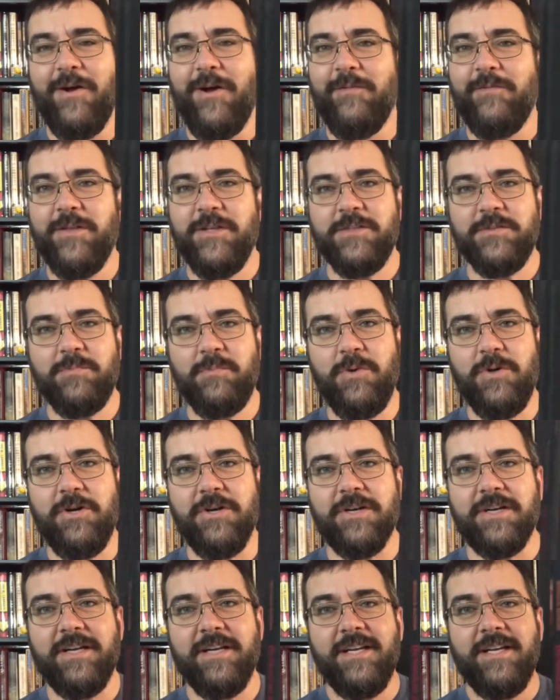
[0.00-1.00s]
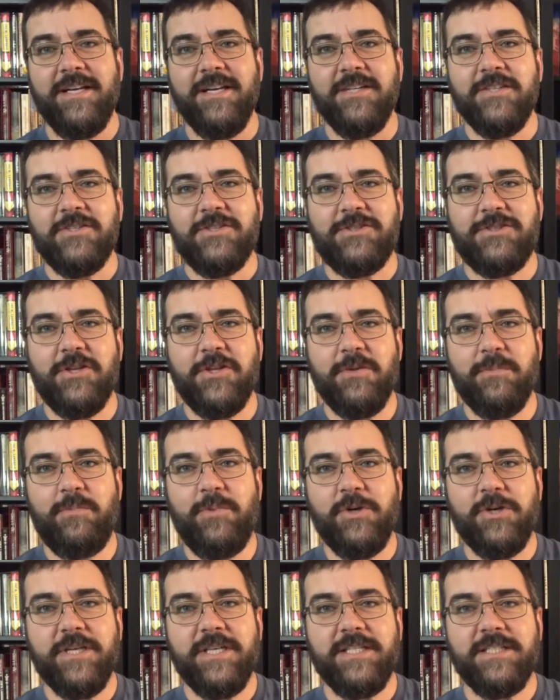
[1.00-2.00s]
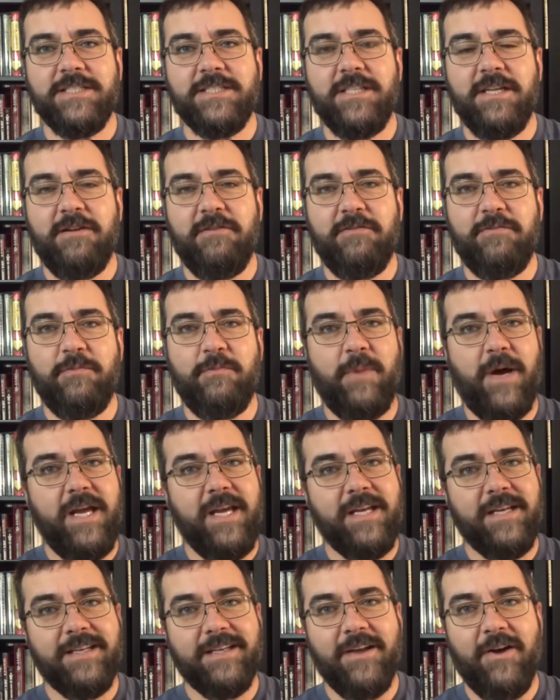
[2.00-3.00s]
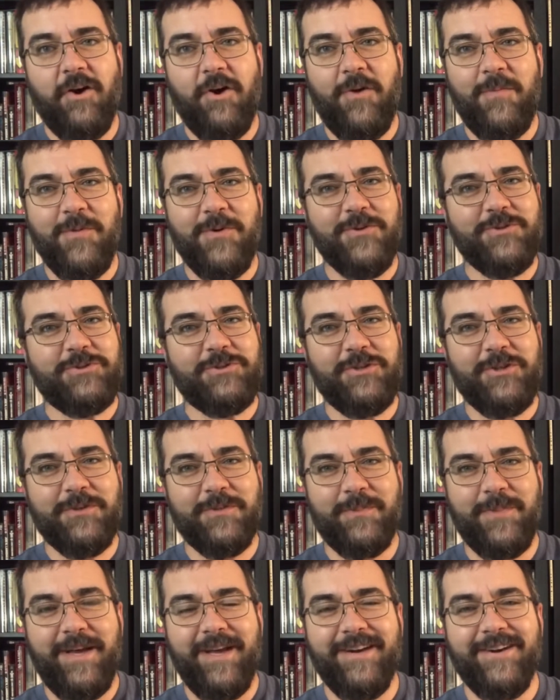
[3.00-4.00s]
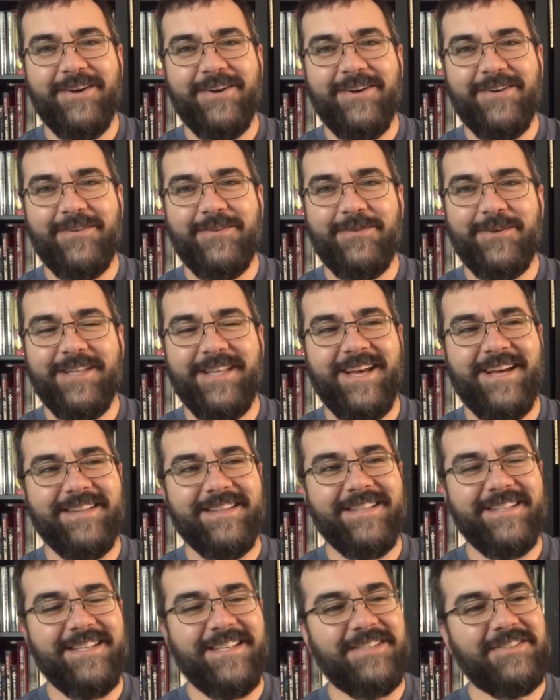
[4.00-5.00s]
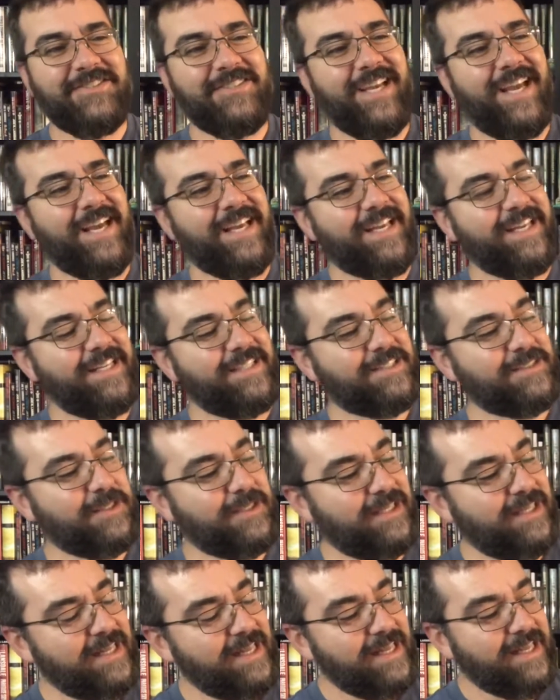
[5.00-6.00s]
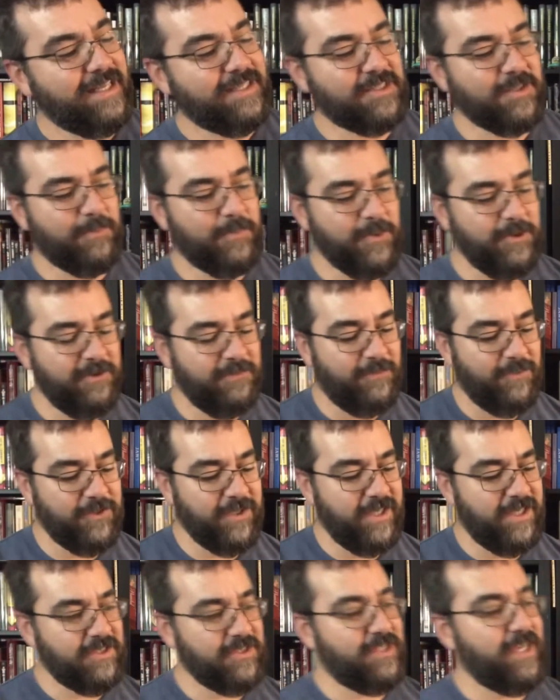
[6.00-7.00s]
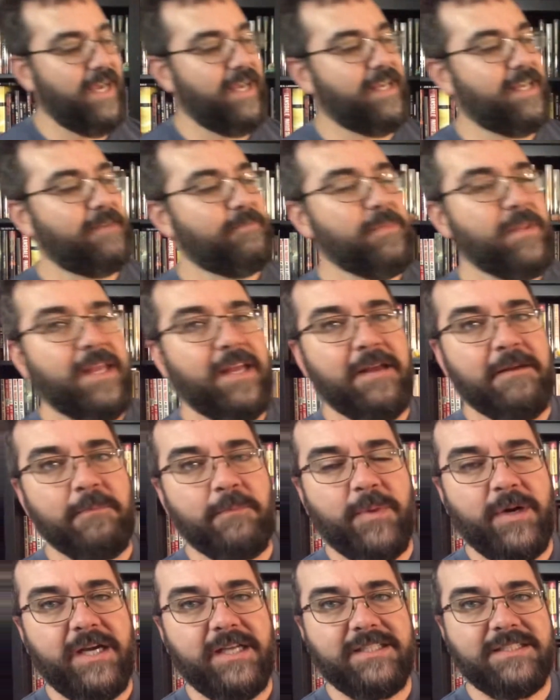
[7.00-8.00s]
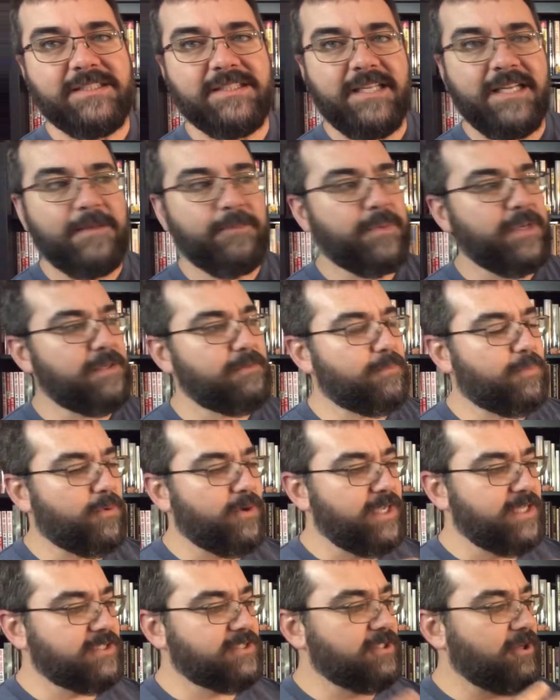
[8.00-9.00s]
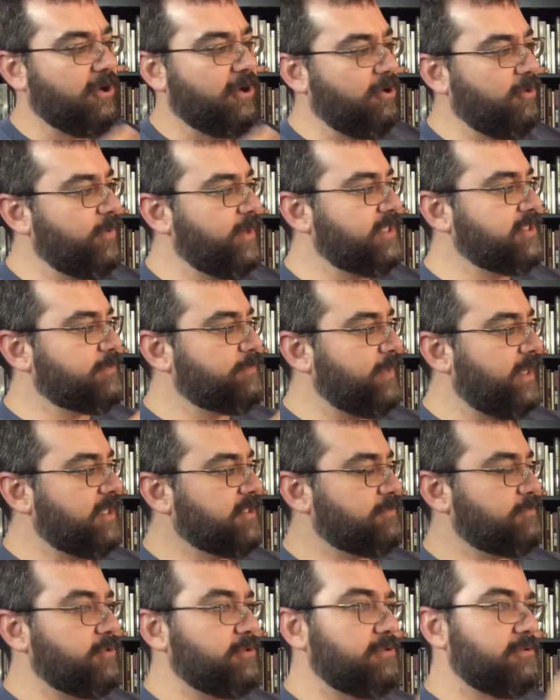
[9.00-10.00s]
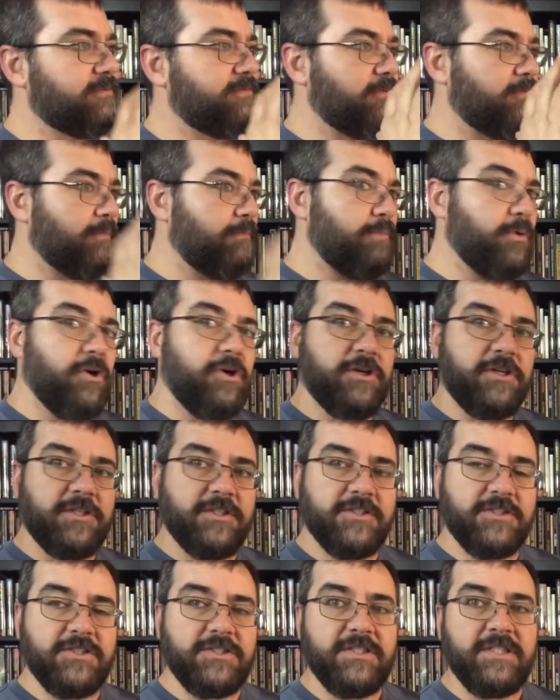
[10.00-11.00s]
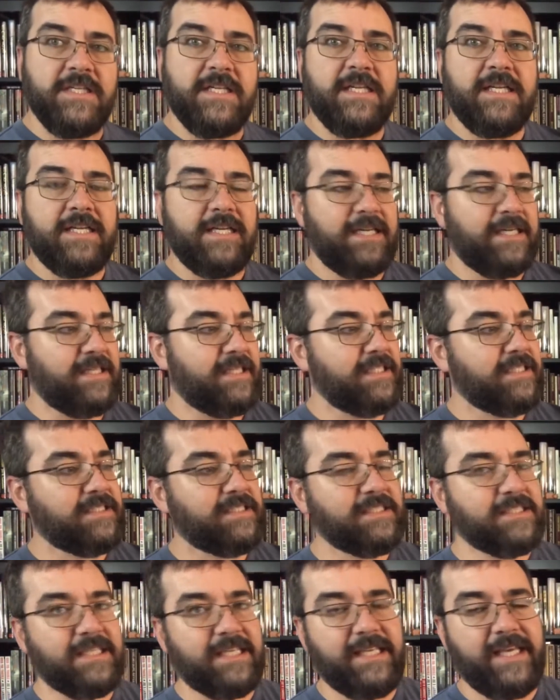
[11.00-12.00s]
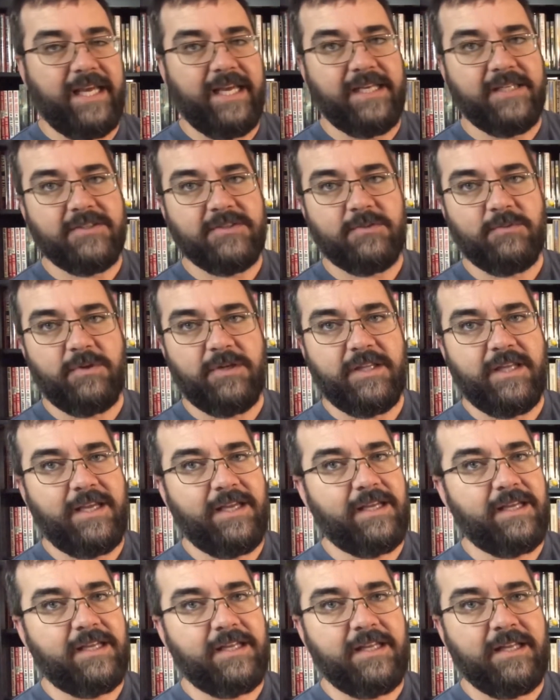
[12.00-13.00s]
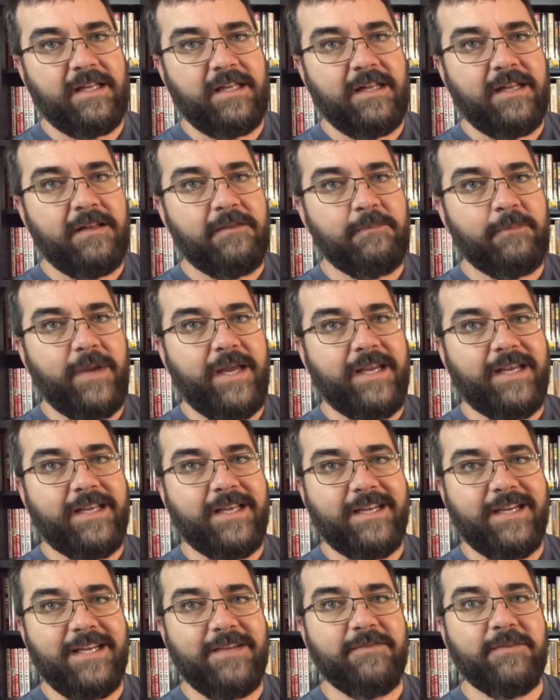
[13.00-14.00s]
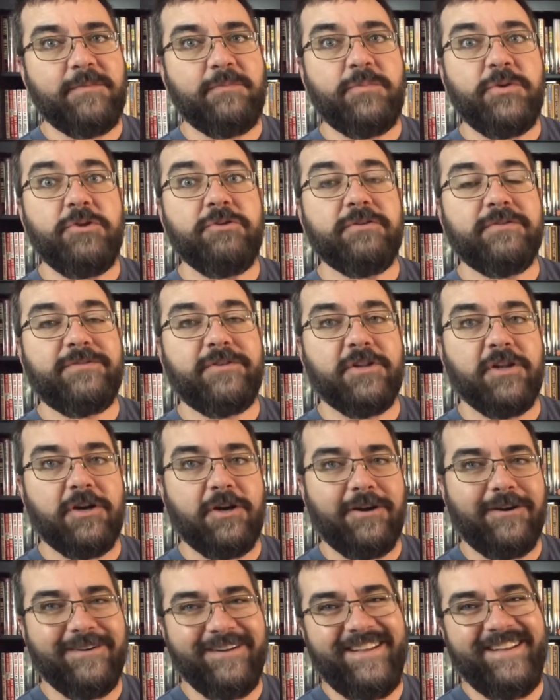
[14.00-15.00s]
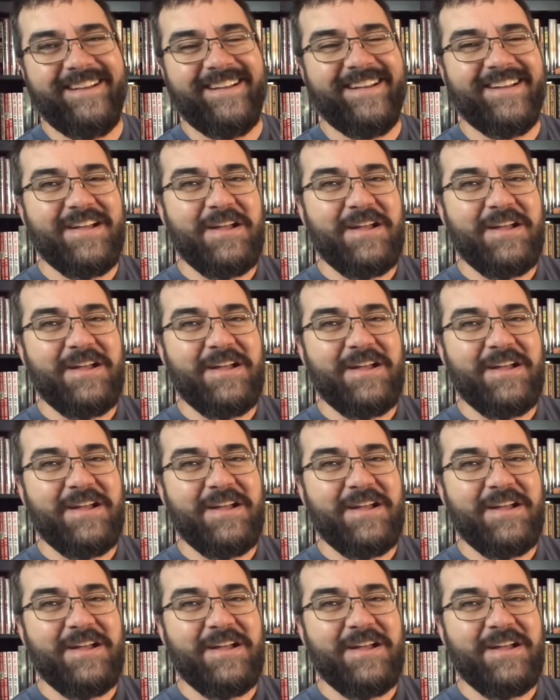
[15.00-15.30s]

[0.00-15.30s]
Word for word: of this book. So the book itself might almost look better without the dust jacket. It's a it's a beautiful dust jacket, but Centipede Press always makes beautiful books, and this is a case where they make it even beautifuler.